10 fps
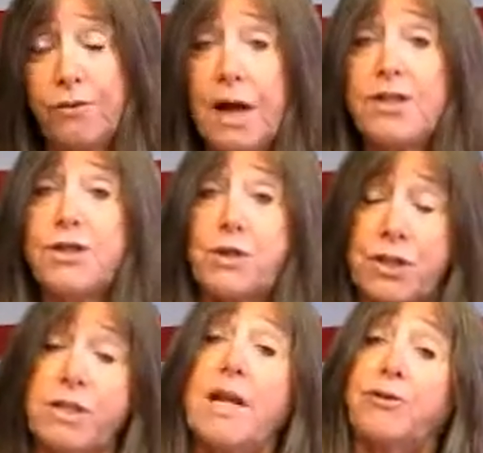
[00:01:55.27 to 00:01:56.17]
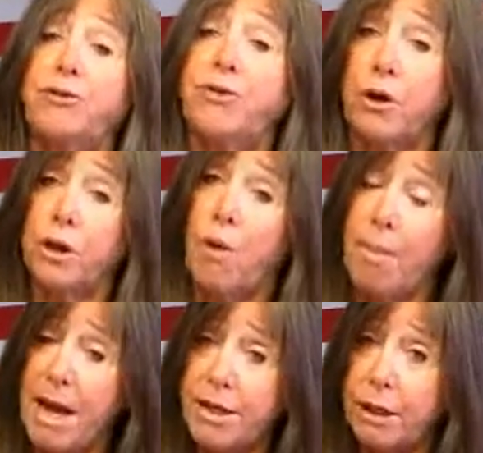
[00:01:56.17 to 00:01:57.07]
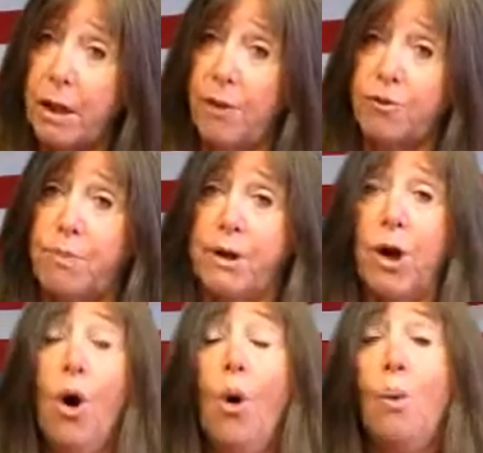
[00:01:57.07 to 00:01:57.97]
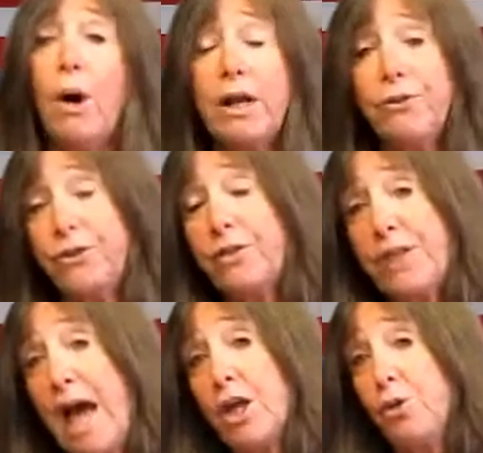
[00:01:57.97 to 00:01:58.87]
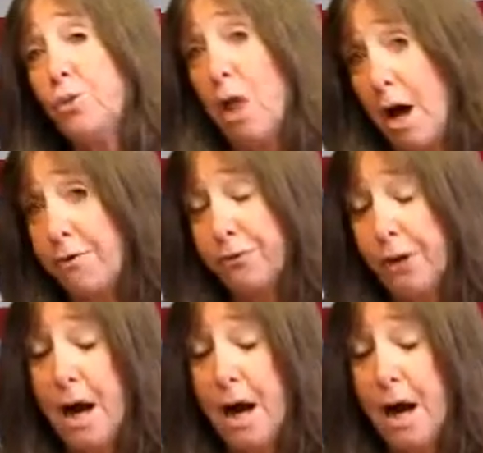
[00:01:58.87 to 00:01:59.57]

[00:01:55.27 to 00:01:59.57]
not just necessarily romantic loves, but what is it that you love?